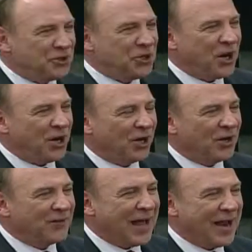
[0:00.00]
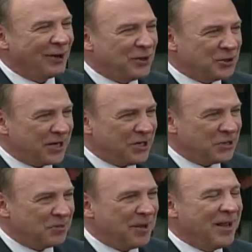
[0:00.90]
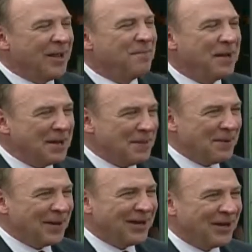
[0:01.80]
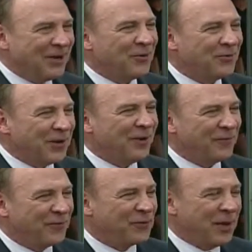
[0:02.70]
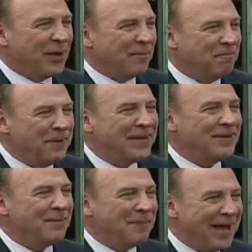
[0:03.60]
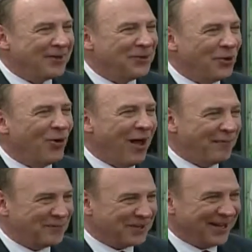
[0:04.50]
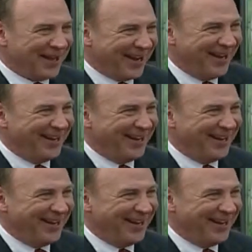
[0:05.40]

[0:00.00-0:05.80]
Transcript: chair of higher education, many people out here have beaten the path to your office today.